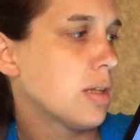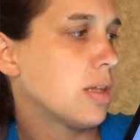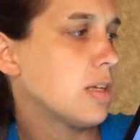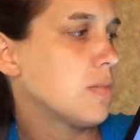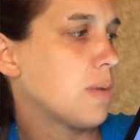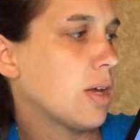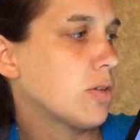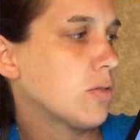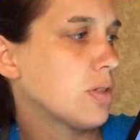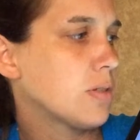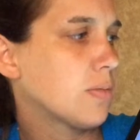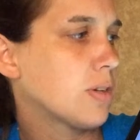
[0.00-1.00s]
These
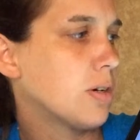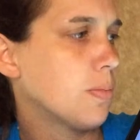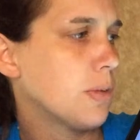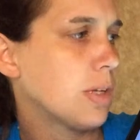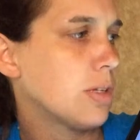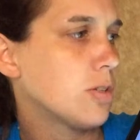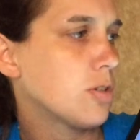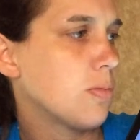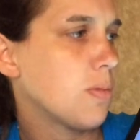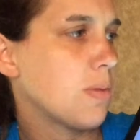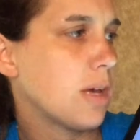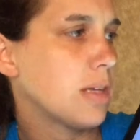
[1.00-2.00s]
boundaries of competence should
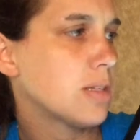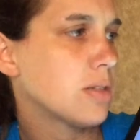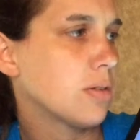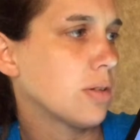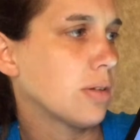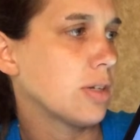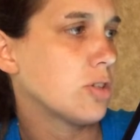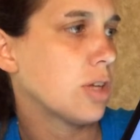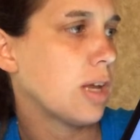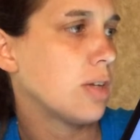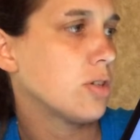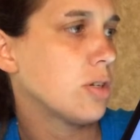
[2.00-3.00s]
be based on their
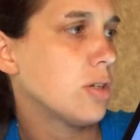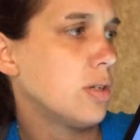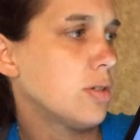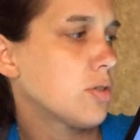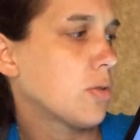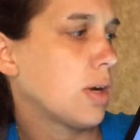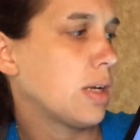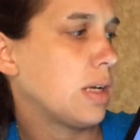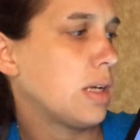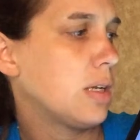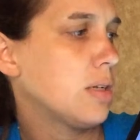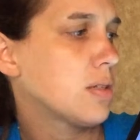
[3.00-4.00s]
education,
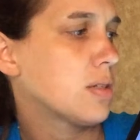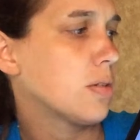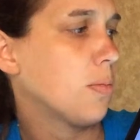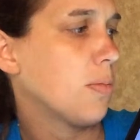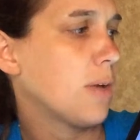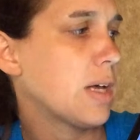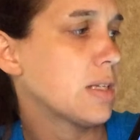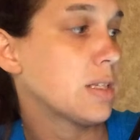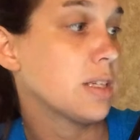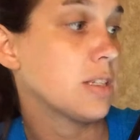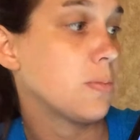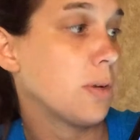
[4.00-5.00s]
training, supervised
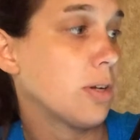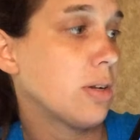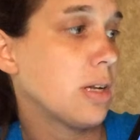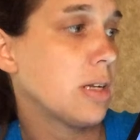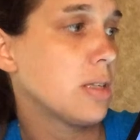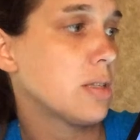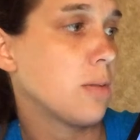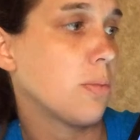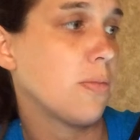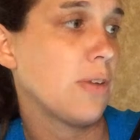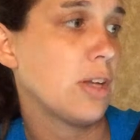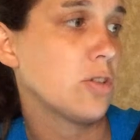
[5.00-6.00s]
experience, and
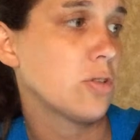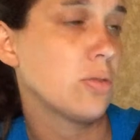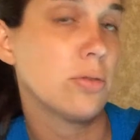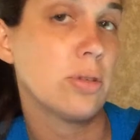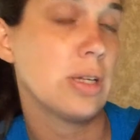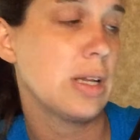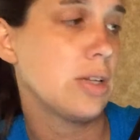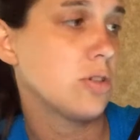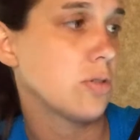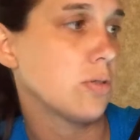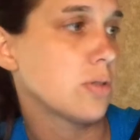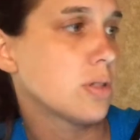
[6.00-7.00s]
professional
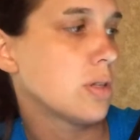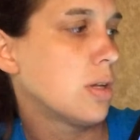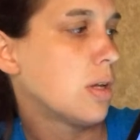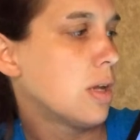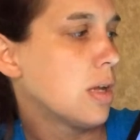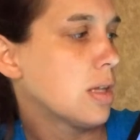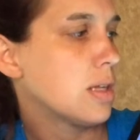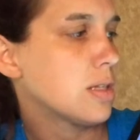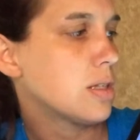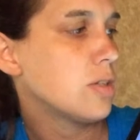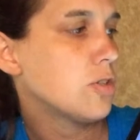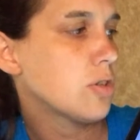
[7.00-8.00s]
credentials.
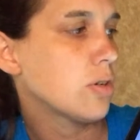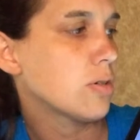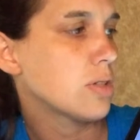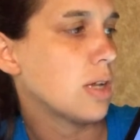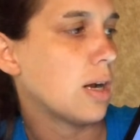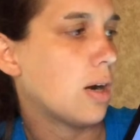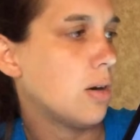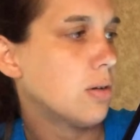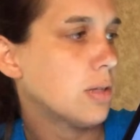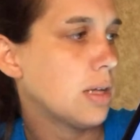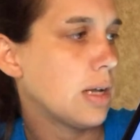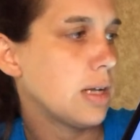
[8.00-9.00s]
This ensures that all
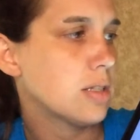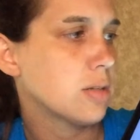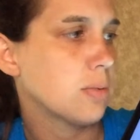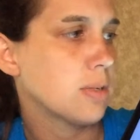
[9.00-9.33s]
clients are